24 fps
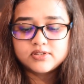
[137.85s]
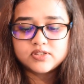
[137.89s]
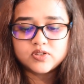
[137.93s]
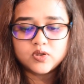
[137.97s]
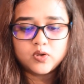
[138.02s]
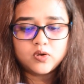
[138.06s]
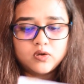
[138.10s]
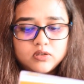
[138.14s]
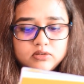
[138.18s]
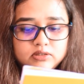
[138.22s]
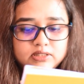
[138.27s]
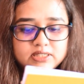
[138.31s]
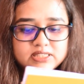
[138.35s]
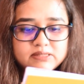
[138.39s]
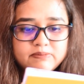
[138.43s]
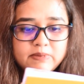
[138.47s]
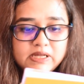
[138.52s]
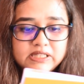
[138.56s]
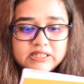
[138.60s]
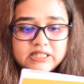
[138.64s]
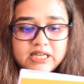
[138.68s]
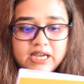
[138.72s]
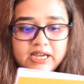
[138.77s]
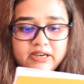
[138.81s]
So this
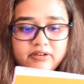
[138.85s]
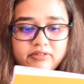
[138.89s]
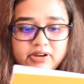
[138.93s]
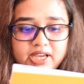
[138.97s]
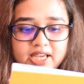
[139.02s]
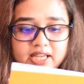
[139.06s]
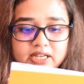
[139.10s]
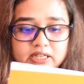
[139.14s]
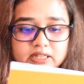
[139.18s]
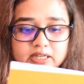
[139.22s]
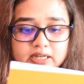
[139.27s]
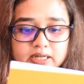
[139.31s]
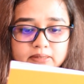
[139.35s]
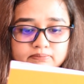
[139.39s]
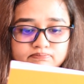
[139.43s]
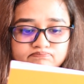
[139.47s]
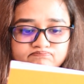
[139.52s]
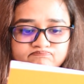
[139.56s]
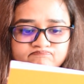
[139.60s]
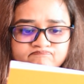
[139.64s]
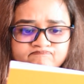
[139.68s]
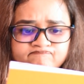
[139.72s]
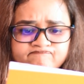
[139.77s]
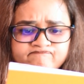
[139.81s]
month I read
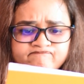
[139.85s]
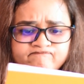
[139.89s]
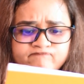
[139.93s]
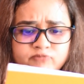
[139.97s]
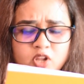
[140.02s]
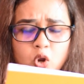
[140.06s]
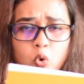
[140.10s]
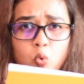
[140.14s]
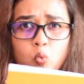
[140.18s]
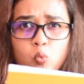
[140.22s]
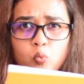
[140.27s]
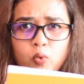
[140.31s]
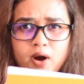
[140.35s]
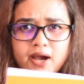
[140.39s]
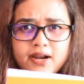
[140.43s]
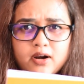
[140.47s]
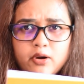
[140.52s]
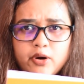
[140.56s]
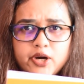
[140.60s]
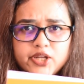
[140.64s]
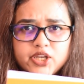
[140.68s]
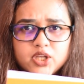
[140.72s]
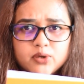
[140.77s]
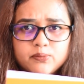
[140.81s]
one
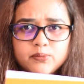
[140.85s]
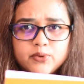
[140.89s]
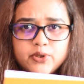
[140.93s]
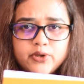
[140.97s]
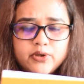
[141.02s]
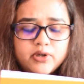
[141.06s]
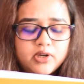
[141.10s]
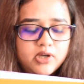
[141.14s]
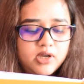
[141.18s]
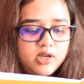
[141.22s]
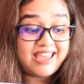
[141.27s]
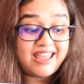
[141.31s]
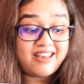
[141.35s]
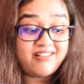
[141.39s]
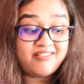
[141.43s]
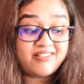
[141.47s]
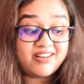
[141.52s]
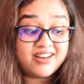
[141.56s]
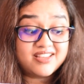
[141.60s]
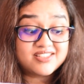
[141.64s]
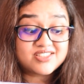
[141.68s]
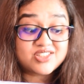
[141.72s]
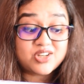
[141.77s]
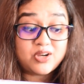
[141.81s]
audiobook, and
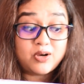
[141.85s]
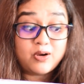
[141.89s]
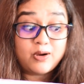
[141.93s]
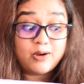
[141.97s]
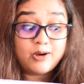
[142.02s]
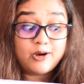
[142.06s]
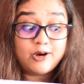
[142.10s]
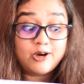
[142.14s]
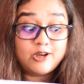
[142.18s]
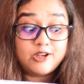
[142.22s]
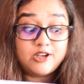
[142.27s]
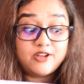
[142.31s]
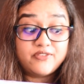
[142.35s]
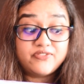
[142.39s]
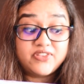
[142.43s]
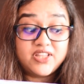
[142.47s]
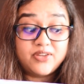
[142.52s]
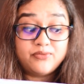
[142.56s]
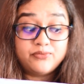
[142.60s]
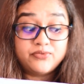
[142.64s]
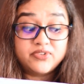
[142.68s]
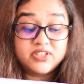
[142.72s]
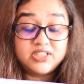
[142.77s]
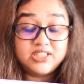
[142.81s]
rest all of
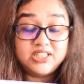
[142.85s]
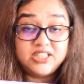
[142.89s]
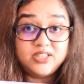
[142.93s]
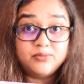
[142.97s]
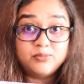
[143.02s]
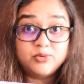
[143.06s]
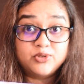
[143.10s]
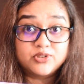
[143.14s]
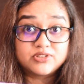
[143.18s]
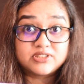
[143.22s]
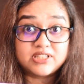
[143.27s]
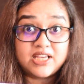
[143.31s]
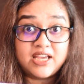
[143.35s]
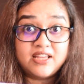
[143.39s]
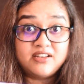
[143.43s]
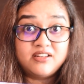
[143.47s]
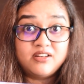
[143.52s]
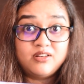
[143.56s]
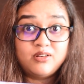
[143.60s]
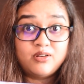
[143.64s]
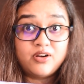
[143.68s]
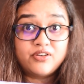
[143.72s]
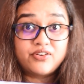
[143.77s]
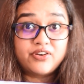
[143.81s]
them were ebooks. I
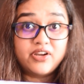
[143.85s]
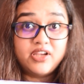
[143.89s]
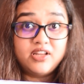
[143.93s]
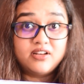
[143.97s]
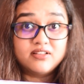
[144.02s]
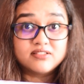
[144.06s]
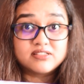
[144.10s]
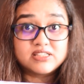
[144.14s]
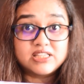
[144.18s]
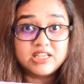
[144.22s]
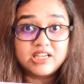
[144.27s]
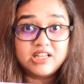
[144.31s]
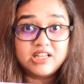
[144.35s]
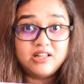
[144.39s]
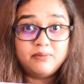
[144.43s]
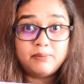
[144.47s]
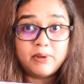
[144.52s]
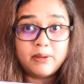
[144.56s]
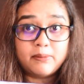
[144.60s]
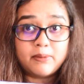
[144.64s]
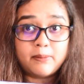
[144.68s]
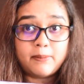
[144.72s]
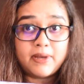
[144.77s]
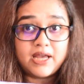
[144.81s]
did not read a single
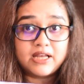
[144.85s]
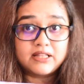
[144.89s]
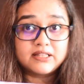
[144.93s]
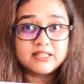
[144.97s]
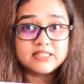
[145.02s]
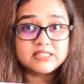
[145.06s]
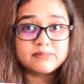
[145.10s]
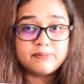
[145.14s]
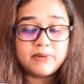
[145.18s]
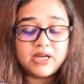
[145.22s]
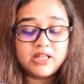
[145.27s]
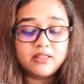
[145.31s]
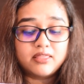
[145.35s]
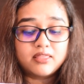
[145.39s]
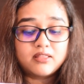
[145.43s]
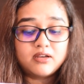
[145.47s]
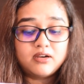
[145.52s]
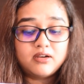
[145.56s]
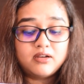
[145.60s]
paperback this month.